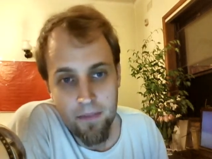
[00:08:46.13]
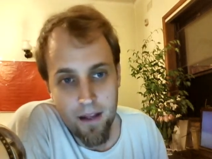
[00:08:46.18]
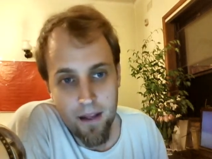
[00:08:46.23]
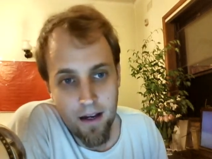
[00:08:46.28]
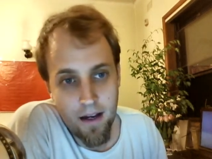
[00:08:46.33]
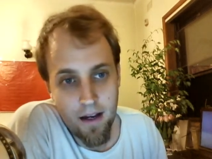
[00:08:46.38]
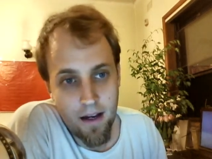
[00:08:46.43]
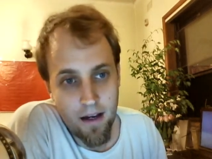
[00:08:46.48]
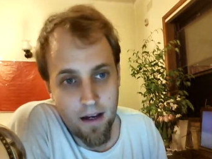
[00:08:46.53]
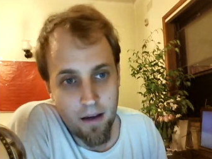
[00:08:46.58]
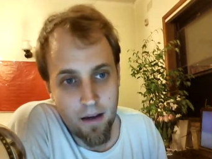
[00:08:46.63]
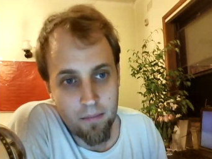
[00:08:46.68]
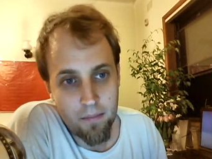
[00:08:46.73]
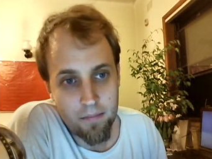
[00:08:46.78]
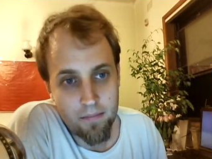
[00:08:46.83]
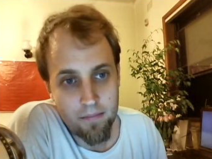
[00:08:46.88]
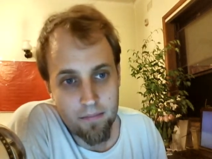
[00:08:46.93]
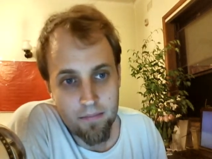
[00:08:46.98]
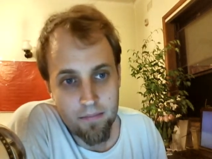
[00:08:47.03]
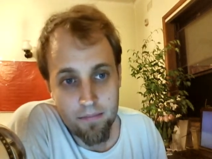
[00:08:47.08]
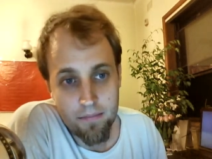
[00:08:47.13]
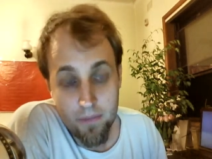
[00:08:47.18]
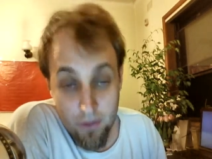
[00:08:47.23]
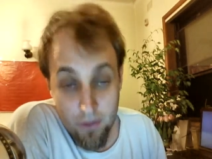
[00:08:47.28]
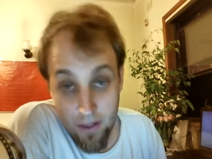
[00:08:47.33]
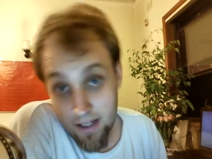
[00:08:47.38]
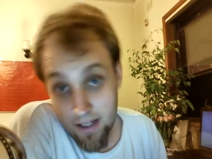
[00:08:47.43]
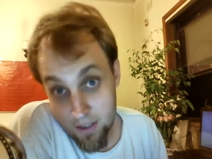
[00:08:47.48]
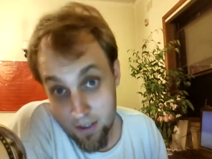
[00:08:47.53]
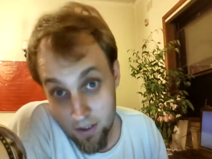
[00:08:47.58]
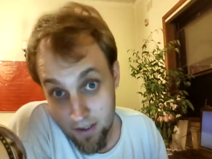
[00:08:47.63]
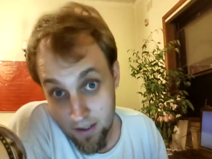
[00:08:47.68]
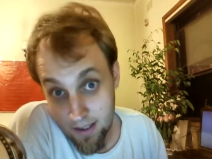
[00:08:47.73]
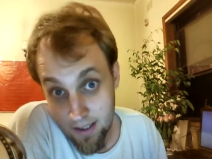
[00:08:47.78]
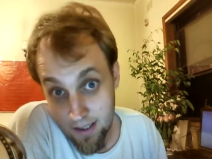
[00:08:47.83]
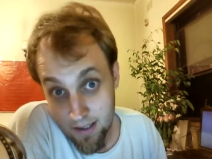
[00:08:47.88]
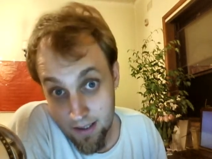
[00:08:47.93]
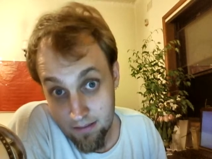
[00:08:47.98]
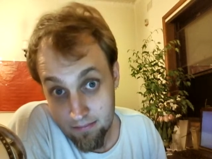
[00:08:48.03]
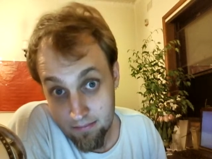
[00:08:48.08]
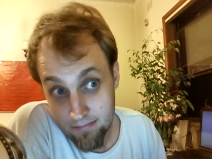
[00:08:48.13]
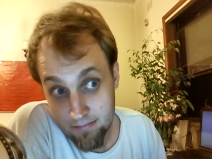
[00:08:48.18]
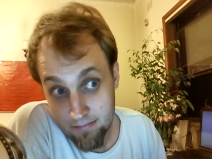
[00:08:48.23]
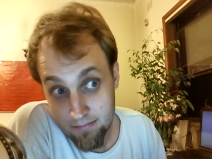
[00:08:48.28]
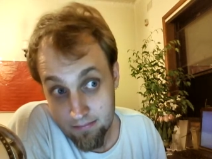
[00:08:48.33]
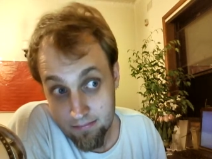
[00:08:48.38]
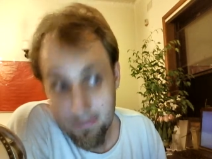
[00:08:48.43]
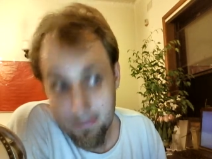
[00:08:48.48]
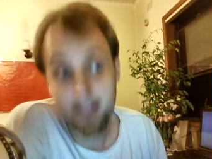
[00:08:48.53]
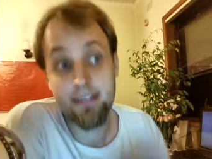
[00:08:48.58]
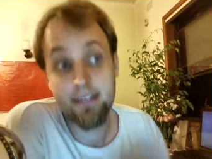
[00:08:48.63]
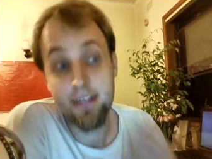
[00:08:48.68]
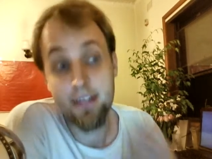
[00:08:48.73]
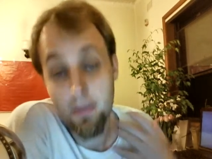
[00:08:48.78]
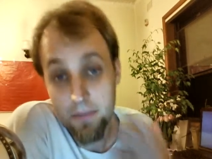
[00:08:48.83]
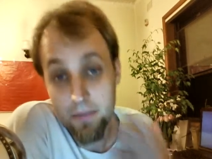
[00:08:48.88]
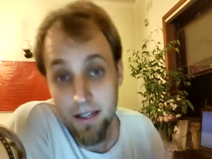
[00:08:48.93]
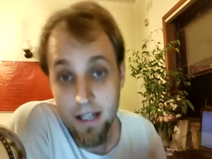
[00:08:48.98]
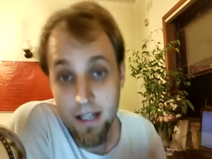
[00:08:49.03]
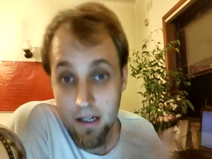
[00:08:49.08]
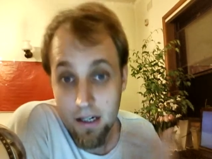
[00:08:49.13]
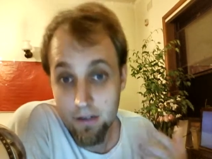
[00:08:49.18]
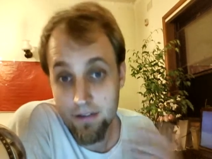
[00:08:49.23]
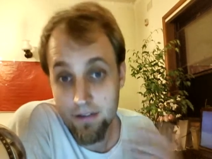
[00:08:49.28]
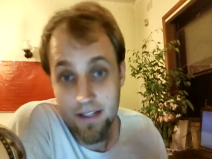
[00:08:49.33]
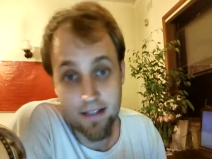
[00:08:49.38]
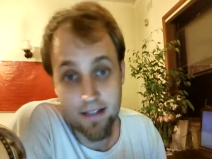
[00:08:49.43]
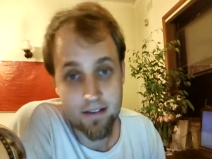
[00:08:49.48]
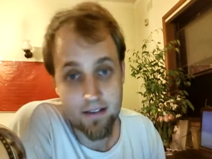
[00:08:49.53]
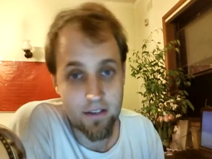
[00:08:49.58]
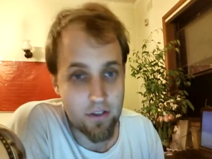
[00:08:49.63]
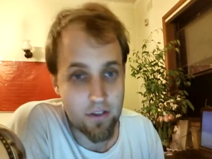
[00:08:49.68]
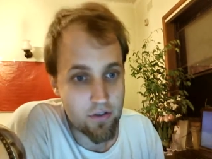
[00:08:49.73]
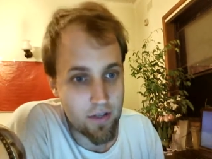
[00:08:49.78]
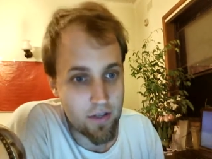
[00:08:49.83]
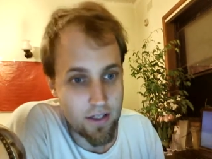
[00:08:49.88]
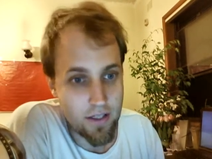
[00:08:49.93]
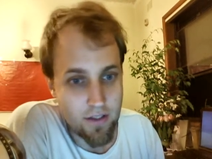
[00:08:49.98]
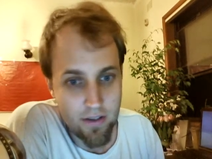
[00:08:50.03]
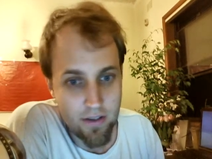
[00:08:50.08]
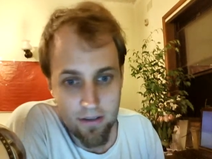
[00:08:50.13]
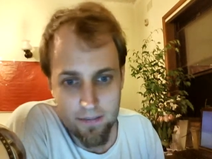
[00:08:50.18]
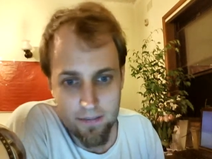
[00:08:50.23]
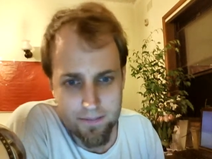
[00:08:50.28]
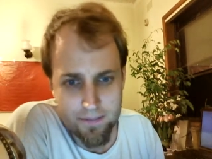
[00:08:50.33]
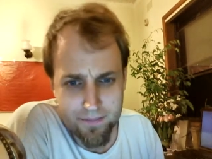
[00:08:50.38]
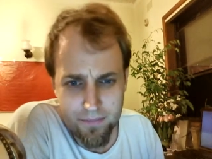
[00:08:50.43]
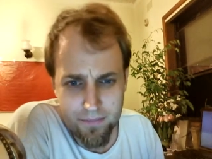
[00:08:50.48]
um, to actually make something out of that situation.